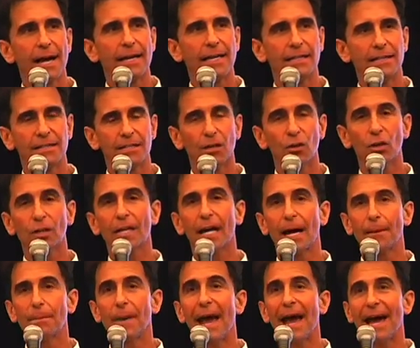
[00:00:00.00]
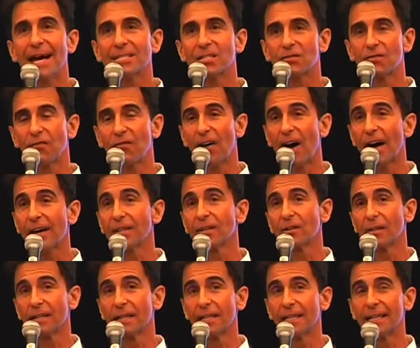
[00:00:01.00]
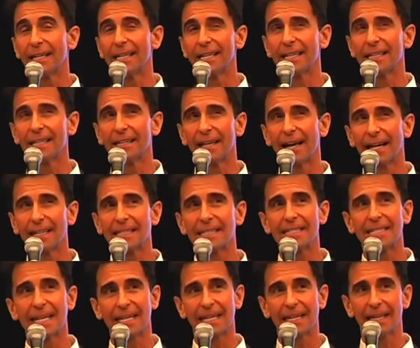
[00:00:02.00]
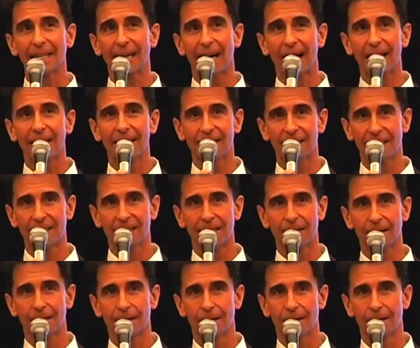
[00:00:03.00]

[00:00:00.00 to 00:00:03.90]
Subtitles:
until it got passed finally in 1990.